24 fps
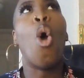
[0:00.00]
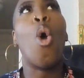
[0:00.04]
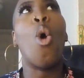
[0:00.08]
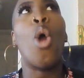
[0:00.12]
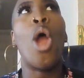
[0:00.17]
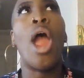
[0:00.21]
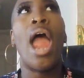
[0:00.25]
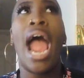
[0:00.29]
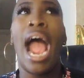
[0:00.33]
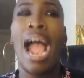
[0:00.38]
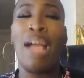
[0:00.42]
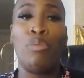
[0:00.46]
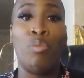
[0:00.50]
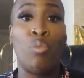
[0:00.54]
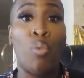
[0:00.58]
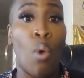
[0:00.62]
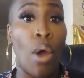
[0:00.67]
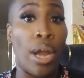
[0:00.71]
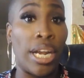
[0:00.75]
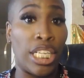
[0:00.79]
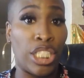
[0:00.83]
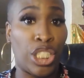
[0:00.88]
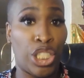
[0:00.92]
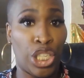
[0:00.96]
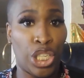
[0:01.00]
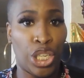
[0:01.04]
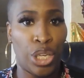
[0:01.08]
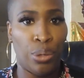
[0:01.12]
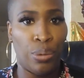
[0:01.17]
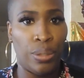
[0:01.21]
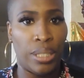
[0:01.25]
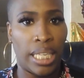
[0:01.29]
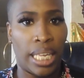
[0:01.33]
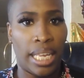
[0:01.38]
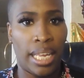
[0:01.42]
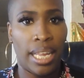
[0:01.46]
Or I wanted to
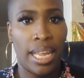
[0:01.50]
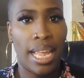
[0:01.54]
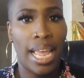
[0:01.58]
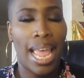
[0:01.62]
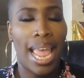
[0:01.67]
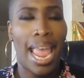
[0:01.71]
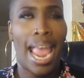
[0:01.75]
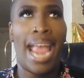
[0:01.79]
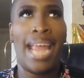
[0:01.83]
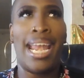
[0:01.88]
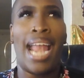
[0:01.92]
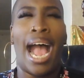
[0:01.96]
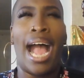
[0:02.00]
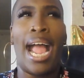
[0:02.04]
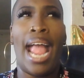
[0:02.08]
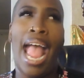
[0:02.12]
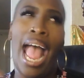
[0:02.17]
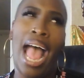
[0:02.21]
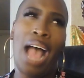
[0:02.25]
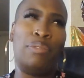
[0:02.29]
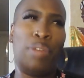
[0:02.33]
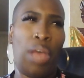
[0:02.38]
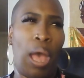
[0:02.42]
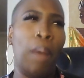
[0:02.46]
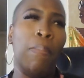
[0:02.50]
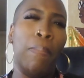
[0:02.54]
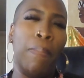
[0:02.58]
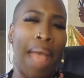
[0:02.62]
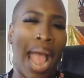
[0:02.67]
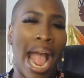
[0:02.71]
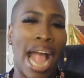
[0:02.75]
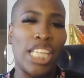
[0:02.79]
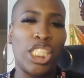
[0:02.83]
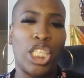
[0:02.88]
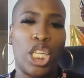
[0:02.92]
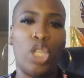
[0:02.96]
use it and I have
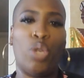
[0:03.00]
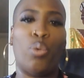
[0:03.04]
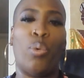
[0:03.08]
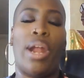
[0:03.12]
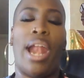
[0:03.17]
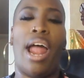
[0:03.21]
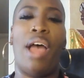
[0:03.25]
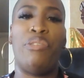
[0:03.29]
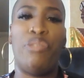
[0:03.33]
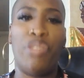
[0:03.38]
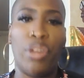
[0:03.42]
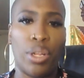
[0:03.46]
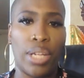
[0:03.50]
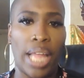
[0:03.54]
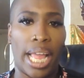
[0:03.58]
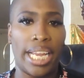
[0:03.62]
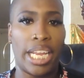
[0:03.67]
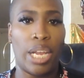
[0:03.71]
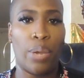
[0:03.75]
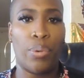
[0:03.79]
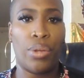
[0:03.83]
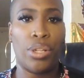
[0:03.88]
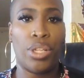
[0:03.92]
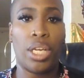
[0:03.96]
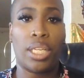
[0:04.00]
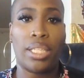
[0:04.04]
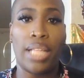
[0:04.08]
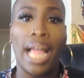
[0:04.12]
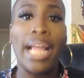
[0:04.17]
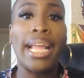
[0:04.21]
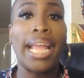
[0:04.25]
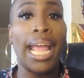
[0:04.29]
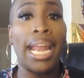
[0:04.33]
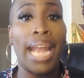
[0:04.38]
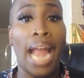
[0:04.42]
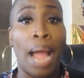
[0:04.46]
imagined what I feel like it would look
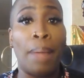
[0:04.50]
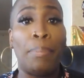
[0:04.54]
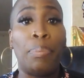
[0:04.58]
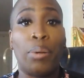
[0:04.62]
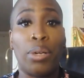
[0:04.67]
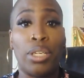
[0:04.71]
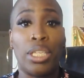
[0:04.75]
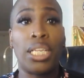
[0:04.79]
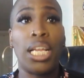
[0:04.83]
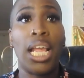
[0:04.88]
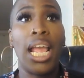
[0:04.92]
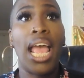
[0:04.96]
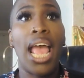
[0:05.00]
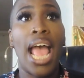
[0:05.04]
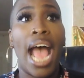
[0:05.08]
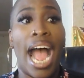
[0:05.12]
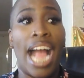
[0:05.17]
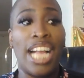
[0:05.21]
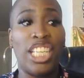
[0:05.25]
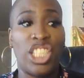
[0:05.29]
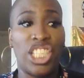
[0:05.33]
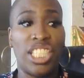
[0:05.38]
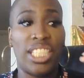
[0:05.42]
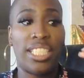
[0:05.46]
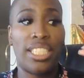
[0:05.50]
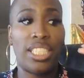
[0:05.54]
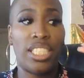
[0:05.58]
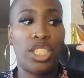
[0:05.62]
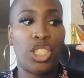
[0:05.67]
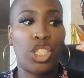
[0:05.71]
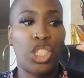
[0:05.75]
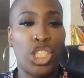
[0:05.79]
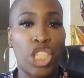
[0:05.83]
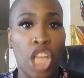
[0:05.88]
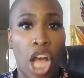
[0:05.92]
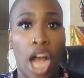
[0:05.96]
like and I just
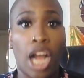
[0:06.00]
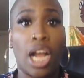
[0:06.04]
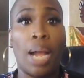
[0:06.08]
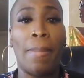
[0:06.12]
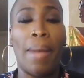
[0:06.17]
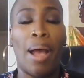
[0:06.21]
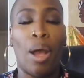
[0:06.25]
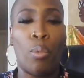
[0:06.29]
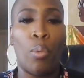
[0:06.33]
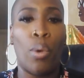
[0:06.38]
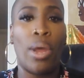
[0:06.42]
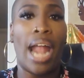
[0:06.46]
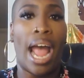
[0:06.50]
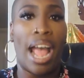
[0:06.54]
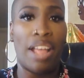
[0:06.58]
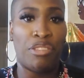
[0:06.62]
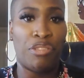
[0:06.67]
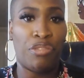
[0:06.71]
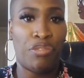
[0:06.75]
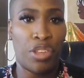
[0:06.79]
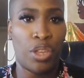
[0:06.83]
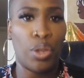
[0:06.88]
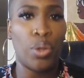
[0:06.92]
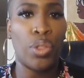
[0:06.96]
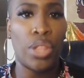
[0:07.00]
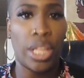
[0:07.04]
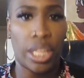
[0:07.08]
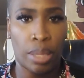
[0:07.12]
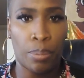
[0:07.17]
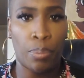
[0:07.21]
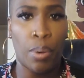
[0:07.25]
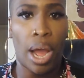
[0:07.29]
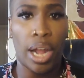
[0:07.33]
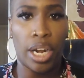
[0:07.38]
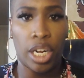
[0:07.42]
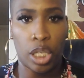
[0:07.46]
talk about what I feel that
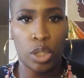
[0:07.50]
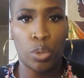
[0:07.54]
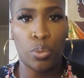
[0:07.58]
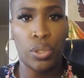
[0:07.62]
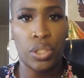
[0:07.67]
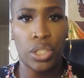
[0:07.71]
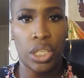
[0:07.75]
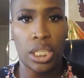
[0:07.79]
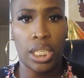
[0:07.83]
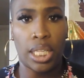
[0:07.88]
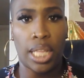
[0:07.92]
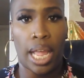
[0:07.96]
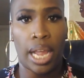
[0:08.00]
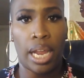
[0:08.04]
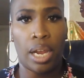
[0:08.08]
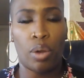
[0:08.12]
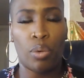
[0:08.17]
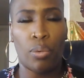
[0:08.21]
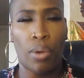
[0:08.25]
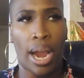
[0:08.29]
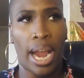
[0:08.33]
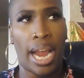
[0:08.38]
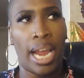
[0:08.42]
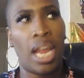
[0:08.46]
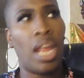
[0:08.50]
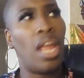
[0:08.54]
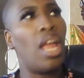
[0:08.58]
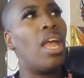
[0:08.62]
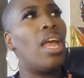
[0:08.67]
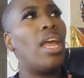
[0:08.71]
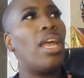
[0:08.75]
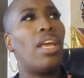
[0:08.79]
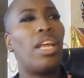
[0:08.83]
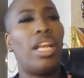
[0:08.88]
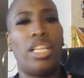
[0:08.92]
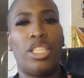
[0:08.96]
the product would look like, right?
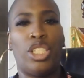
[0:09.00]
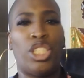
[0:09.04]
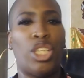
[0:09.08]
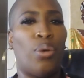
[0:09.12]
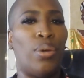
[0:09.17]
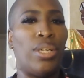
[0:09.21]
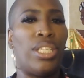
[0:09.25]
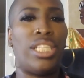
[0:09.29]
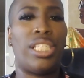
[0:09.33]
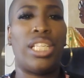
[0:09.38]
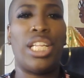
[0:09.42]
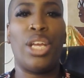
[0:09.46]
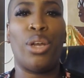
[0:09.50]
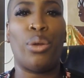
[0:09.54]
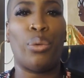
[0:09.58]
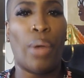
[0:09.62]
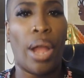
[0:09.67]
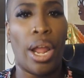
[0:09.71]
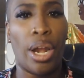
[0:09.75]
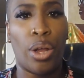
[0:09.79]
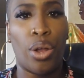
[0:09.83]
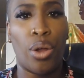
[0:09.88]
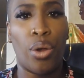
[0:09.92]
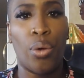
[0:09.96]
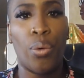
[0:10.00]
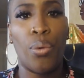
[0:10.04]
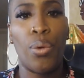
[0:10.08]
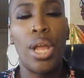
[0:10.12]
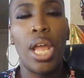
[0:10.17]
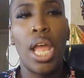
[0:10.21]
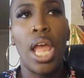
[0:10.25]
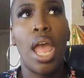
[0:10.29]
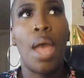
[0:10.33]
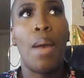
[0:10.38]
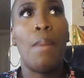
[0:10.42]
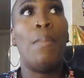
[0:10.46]
So it's theoretical.
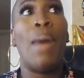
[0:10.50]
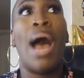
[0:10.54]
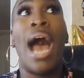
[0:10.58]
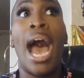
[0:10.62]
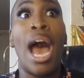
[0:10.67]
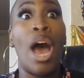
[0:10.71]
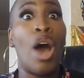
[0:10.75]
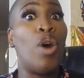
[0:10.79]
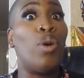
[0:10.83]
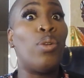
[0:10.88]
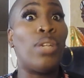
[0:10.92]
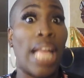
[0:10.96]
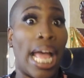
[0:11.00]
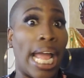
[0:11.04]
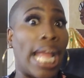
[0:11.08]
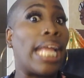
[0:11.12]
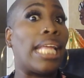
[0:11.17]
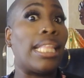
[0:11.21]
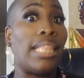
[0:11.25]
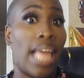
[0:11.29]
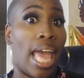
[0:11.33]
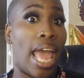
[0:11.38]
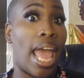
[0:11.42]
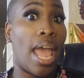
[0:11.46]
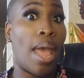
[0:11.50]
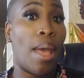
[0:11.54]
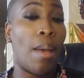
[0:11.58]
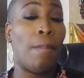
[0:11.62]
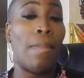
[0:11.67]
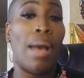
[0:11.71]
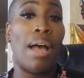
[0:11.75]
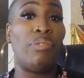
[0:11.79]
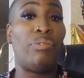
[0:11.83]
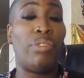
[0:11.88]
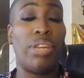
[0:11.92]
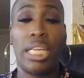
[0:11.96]
But I don't like that.
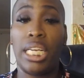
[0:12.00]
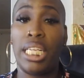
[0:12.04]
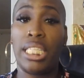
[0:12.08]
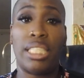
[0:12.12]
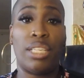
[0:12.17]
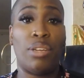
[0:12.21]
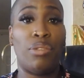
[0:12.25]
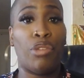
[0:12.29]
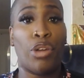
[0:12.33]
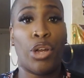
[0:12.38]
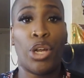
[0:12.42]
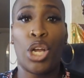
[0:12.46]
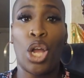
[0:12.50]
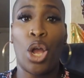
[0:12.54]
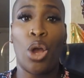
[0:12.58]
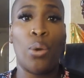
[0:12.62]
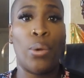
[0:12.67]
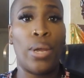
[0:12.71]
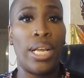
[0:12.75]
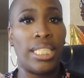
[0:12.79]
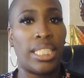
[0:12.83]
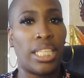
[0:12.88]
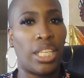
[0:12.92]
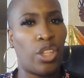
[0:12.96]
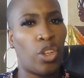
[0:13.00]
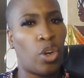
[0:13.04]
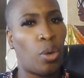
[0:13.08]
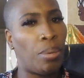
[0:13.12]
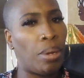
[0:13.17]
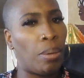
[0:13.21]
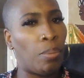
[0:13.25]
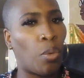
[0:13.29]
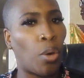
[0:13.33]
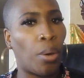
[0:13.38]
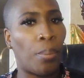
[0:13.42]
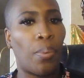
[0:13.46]
My Venus in Virgo is a little
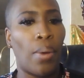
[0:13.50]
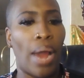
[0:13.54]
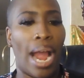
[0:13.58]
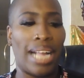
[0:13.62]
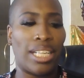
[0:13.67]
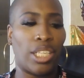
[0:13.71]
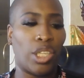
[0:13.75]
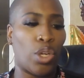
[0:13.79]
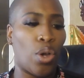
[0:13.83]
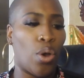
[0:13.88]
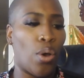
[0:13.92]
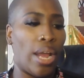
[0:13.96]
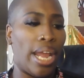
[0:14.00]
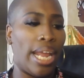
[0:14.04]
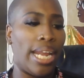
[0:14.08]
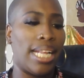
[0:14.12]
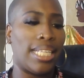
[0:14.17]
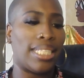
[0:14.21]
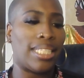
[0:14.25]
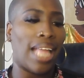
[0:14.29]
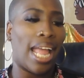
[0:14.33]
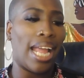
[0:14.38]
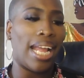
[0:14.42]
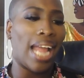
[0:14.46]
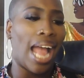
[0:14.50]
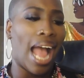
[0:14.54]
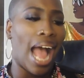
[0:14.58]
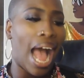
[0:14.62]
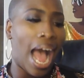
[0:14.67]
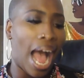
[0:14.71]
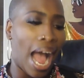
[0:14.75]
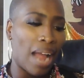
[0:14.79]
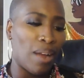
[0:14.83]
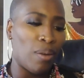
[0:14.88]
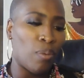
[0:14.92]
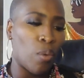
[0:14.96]
bit more practical. And it's like,
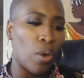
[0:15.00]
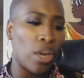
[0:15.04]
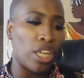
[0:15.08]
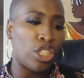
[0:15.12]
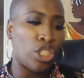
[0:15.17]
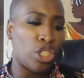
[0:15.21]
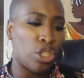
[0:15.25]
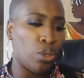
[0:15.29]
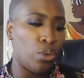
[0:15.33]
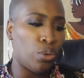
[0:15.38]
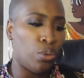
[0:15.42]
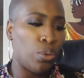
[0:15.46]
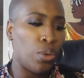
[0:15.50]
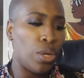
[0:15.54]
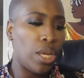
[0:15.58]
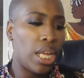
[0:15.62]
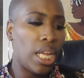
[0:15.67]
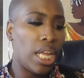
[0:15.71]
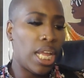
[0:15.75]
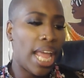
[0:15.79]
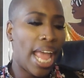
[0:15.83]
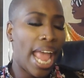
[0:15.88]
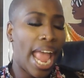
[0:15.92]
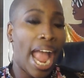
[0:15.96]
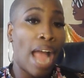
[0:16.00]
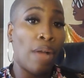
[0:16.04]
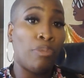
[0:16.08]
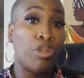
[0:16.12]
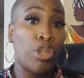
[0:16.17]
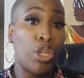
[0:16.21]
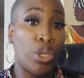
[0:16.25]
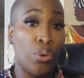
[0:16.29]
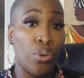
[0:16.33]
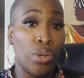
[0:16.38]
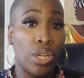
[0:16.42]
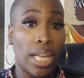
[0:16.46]
I want to
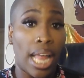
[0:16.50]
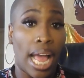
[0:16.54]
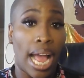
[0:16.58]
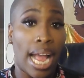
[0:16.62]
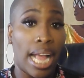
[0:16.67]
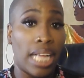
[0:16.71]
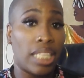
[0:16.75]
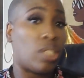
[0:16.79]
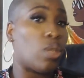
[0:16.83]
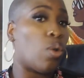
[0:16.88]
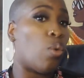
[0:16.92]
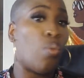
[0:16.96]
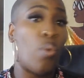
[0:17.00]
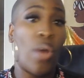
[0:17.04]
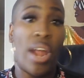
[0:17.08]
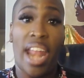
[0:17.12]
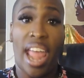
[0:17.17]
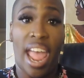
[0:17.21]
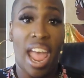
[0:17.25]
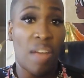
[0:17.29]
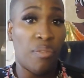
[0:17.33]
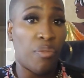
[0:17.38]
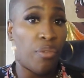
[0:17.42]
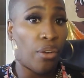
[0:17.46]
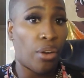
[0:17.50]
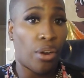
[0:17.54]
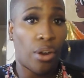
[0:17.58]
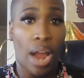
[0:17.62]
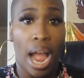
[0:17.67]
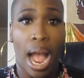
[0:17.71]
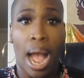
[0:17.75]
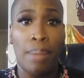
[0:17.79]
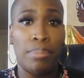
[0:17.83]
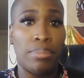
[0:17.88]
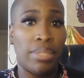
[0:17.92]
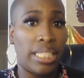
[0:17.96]
have utilized
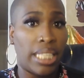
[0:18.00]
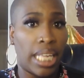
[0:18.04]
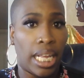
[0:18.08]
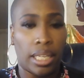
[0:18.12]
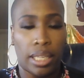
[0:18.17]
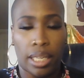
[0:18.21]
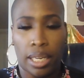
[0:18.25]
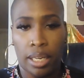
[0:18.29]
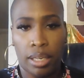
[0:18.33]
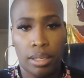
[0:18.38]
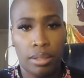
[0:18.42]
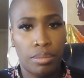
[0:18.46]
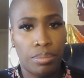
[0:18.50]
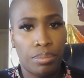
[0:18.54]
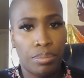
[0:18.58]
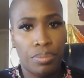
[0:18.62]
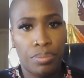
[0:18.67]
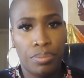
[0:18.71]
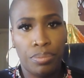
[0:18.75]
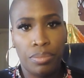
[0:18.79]
whatever I'm selling.